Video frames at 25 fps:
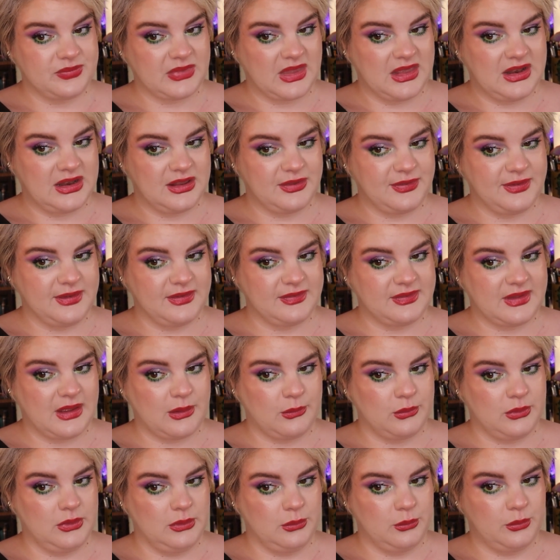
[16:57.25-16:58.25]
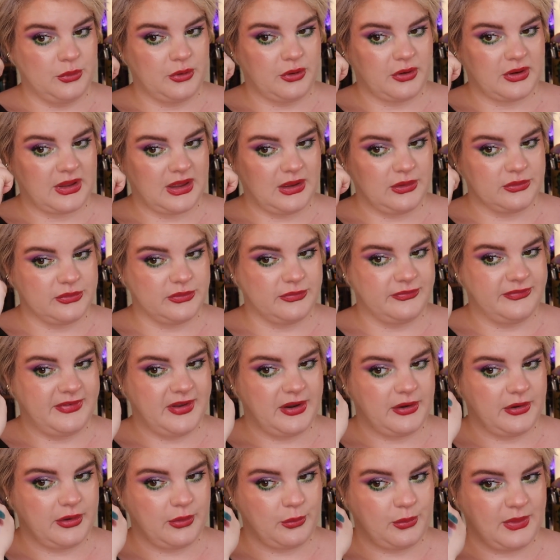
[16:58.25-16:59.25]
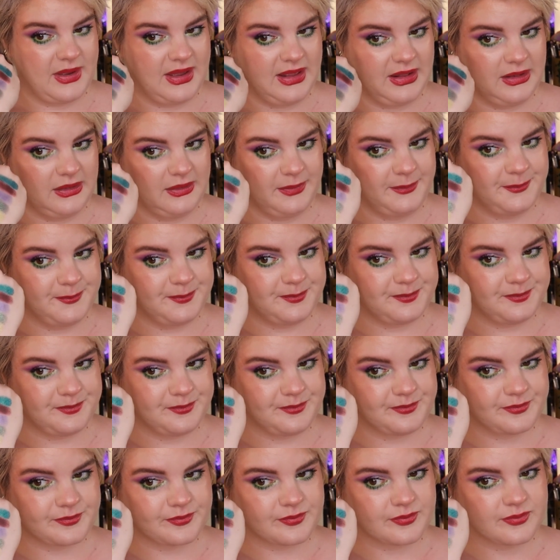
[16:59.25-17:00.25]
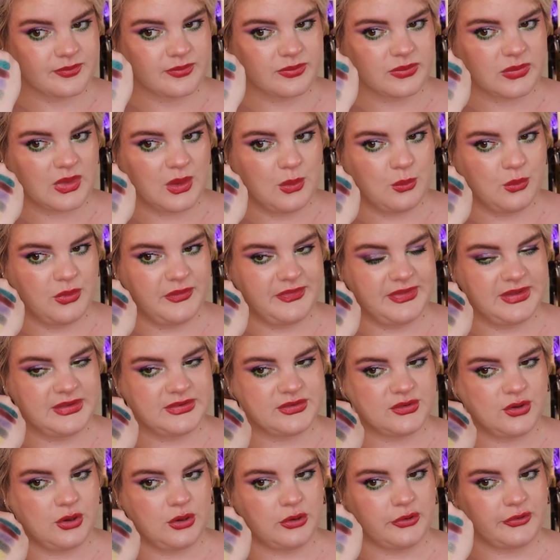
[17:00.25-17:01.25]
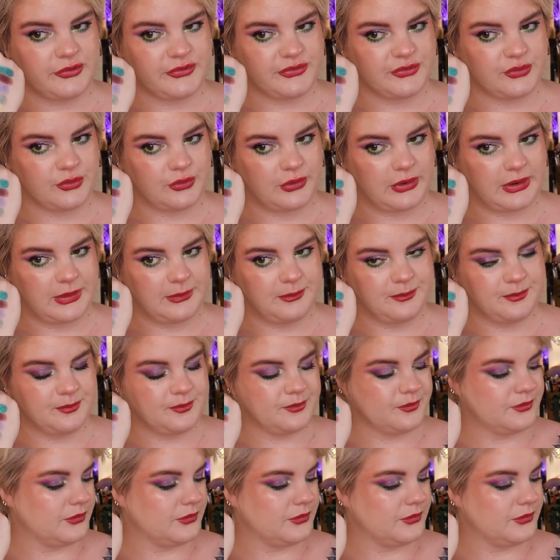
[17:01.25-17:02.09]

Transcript: And I think that will work out very well with this color story.